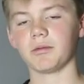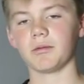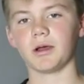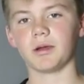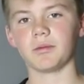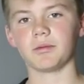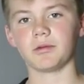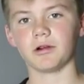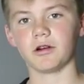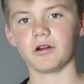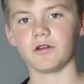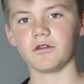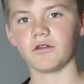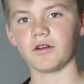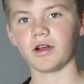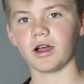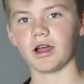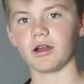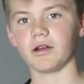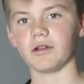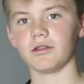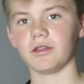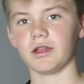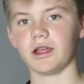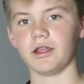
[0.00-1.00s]
of my
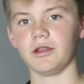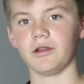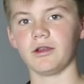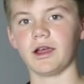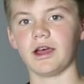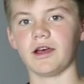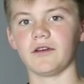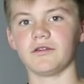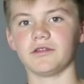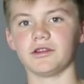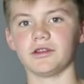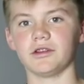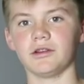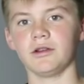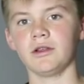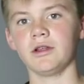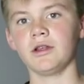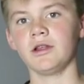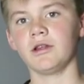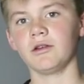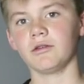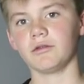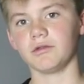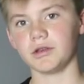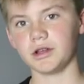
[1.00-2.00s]
profile that you have to
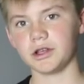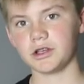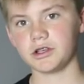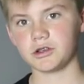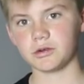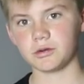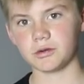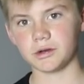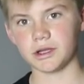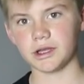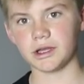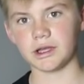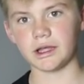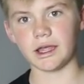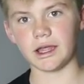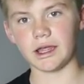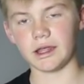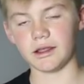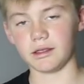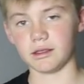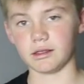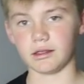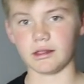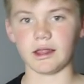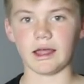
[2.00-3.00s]
retweet
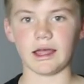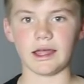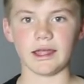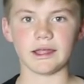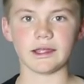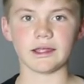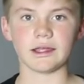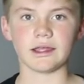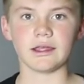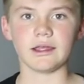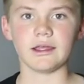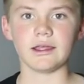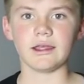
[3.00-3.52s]
and like